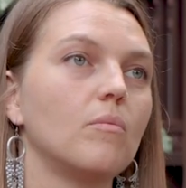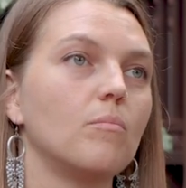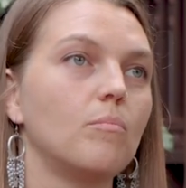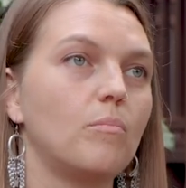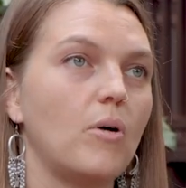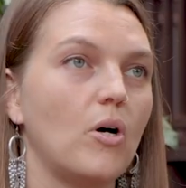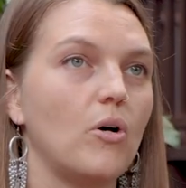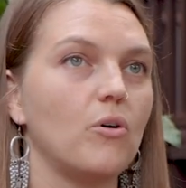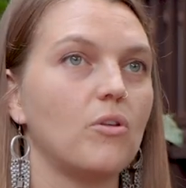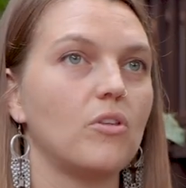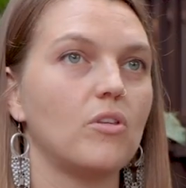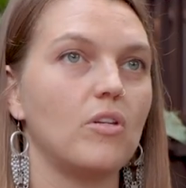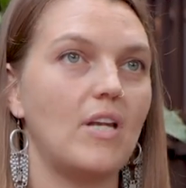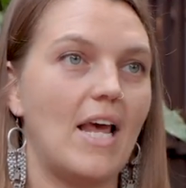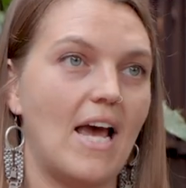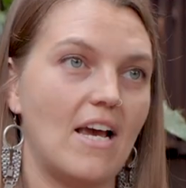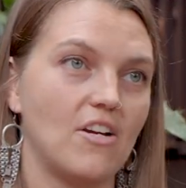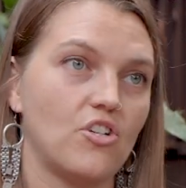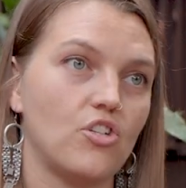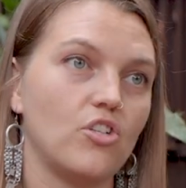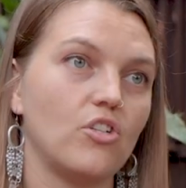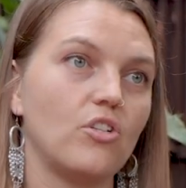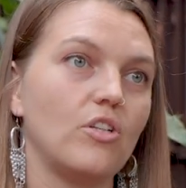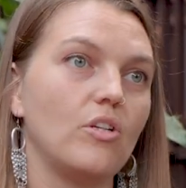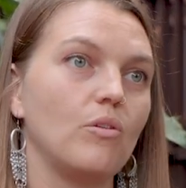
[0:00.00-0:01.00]
both
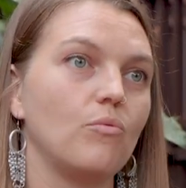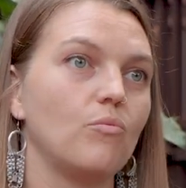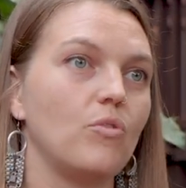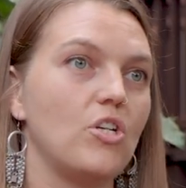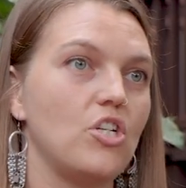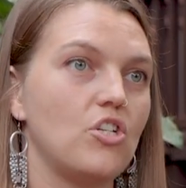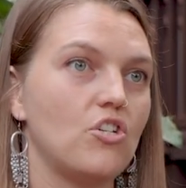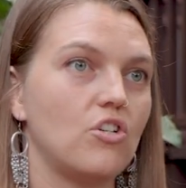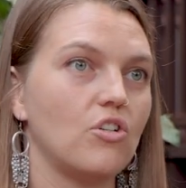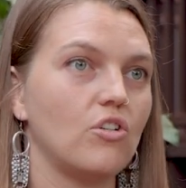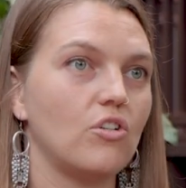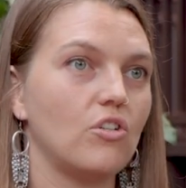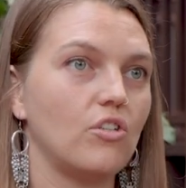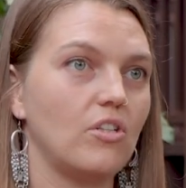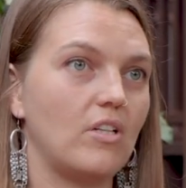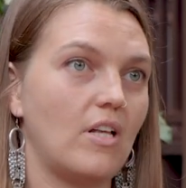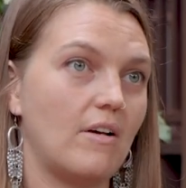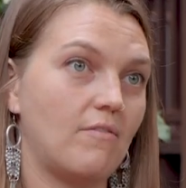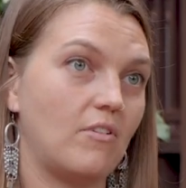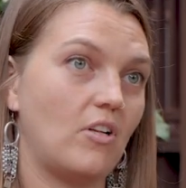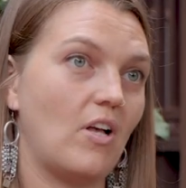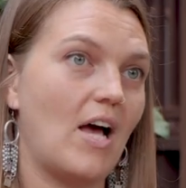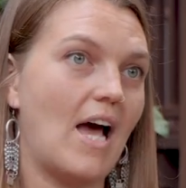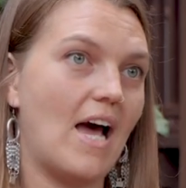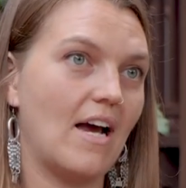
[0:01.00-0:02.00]
national and regional
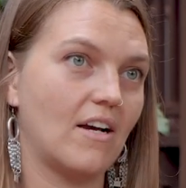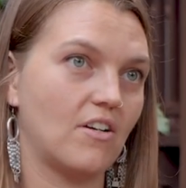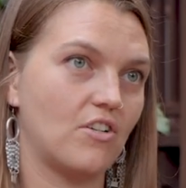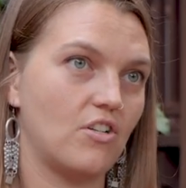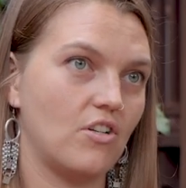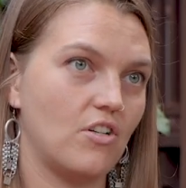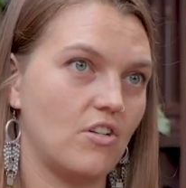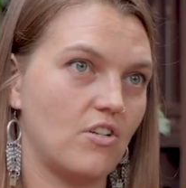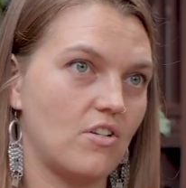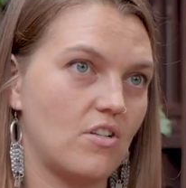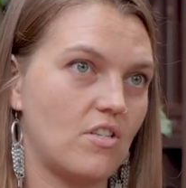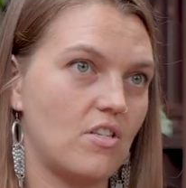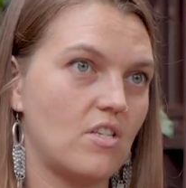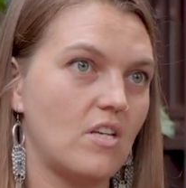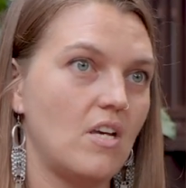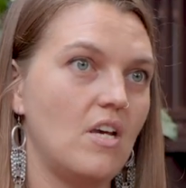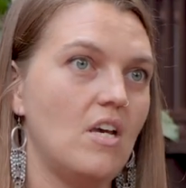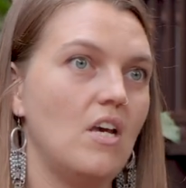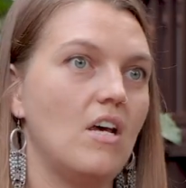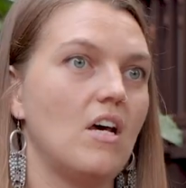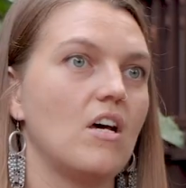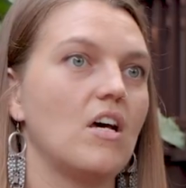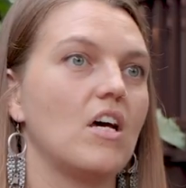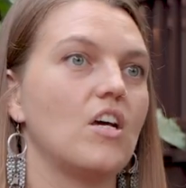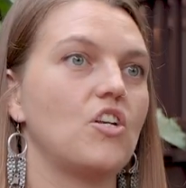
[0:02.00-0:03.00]
level actors
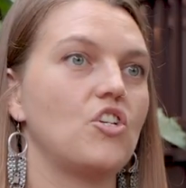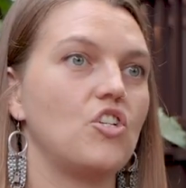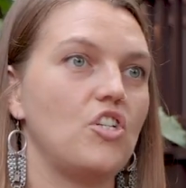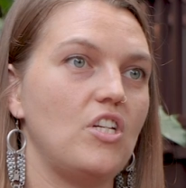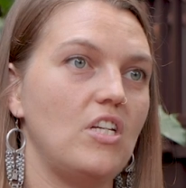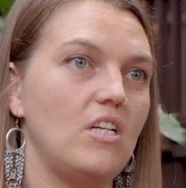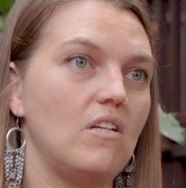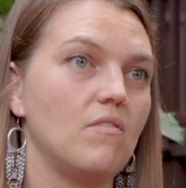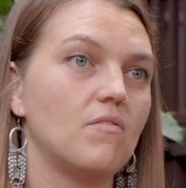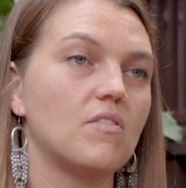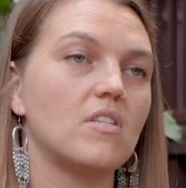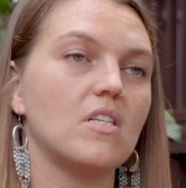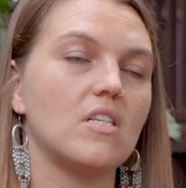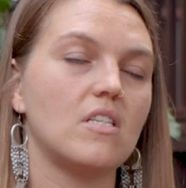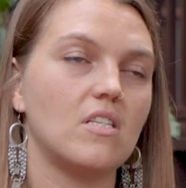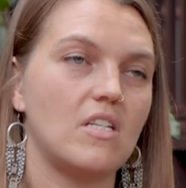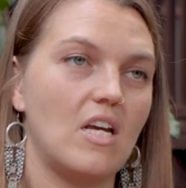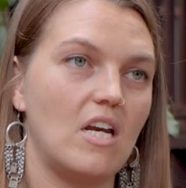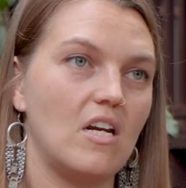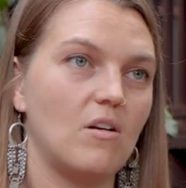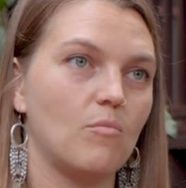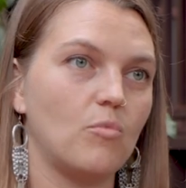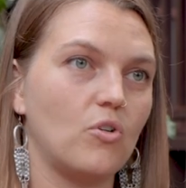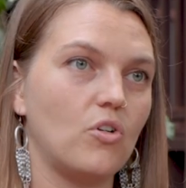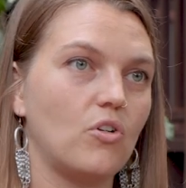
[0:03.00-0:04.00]
achieve
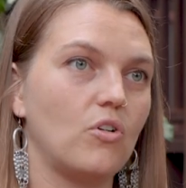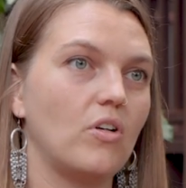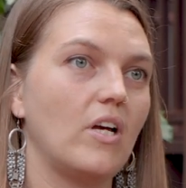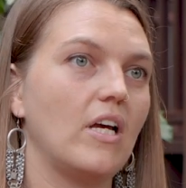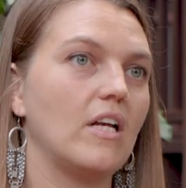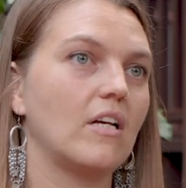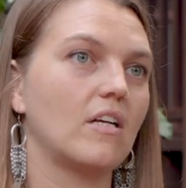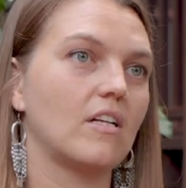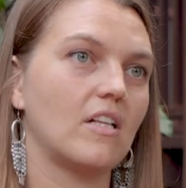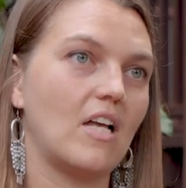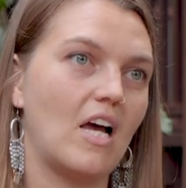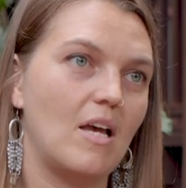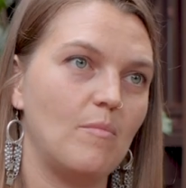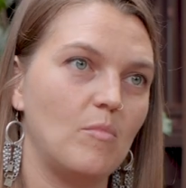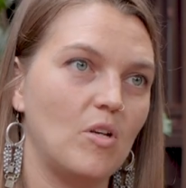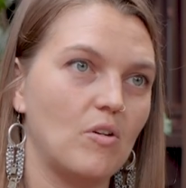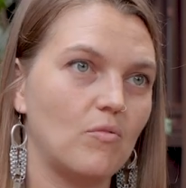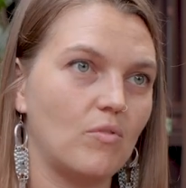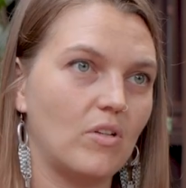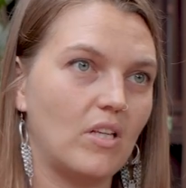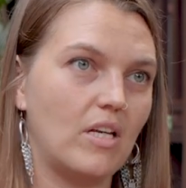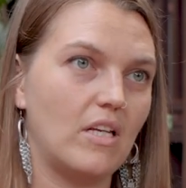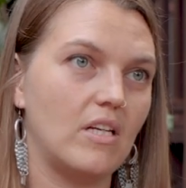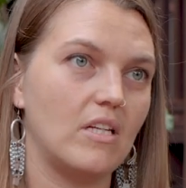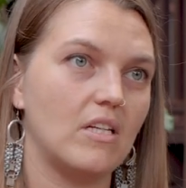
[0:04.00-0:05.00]
sustainable and
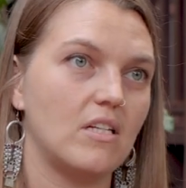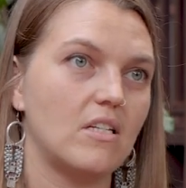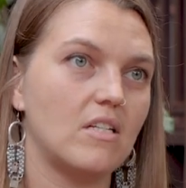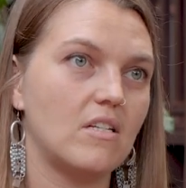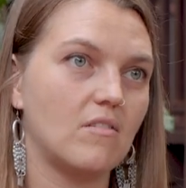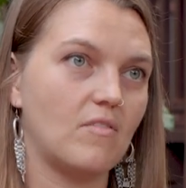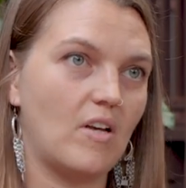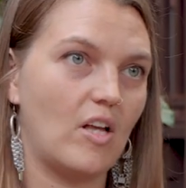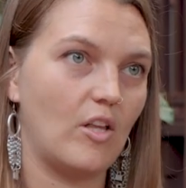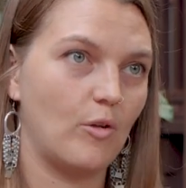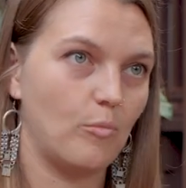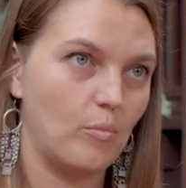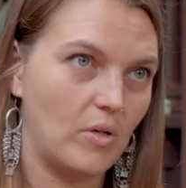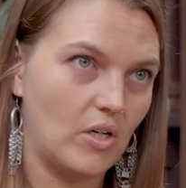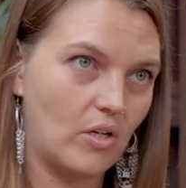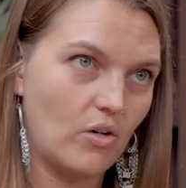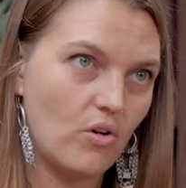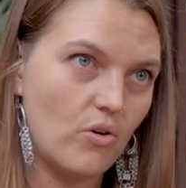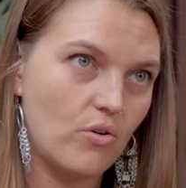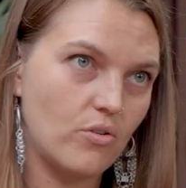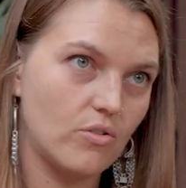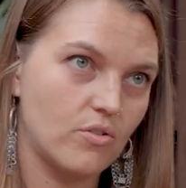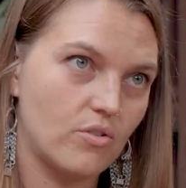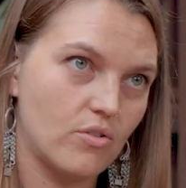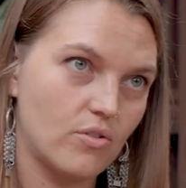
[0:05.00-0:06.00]
climate-related development
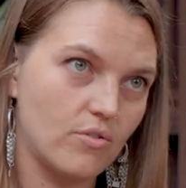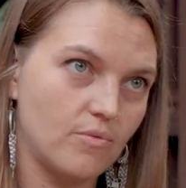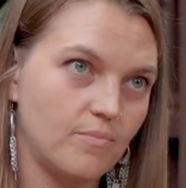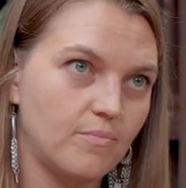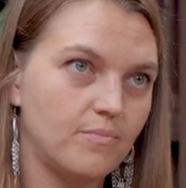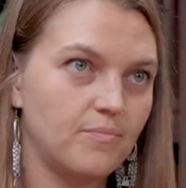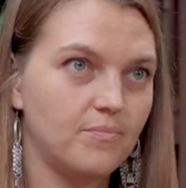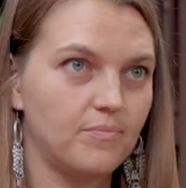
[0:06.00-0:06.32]
goals.